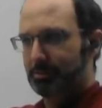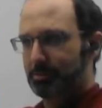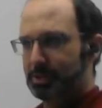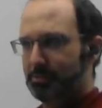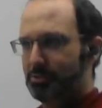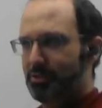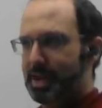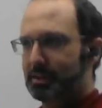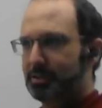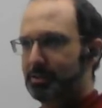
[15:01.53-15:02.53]
and we
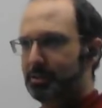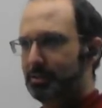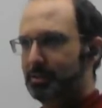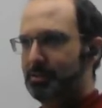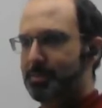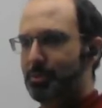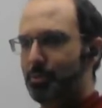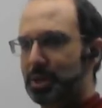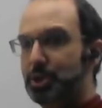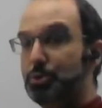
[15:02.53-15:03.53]
subtracted the
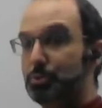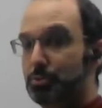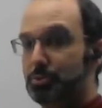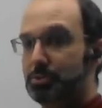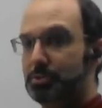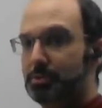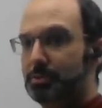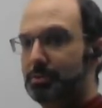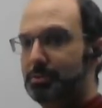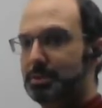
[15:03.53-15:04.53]
amount we used
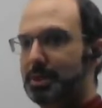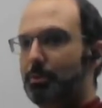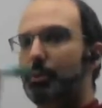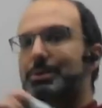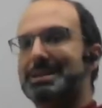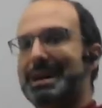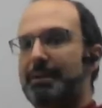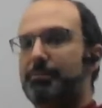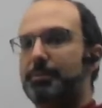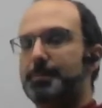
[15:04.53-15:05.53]
to get what was
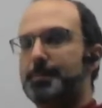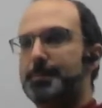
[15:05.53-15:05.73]
left.